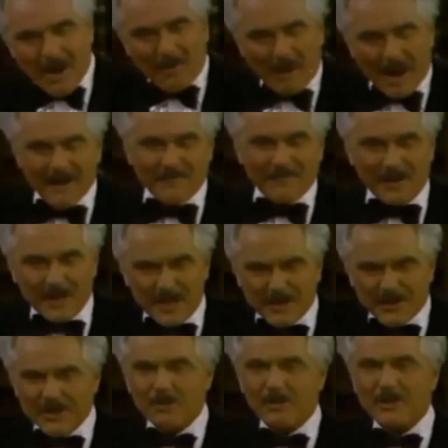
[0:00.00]
why
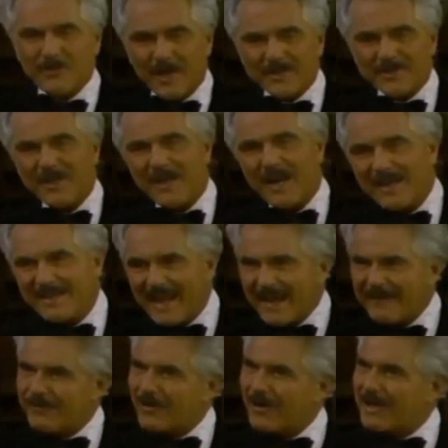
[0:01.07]
Felicia would dress her like
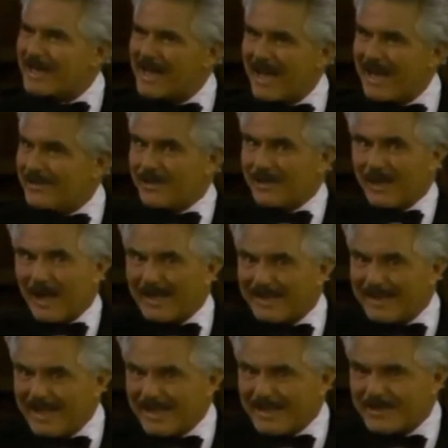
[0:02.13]
that for an occasion like
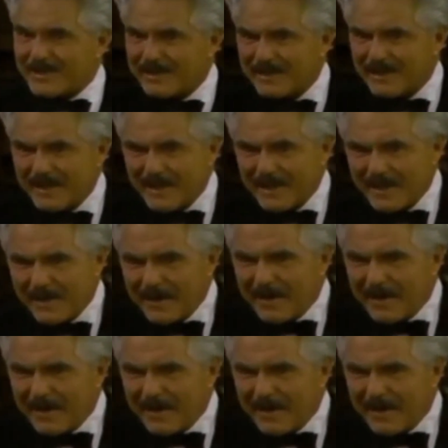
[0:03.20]
this. Well, it's